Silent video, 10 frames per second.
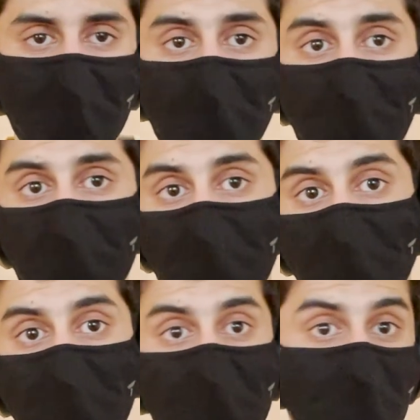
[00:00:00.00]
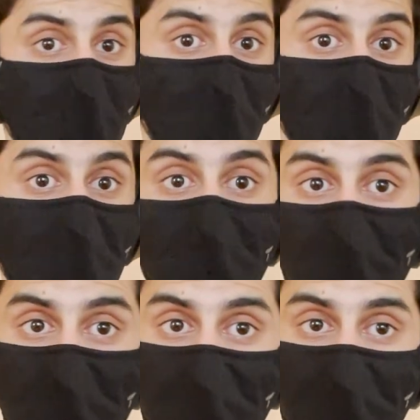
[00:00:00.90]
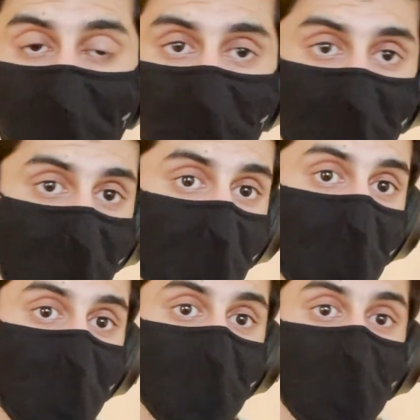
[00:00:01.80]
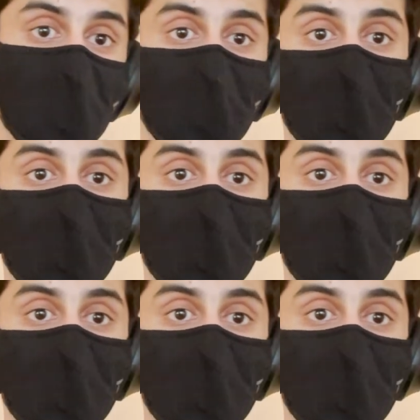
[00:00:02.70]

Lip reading: If Norway should have done differently, if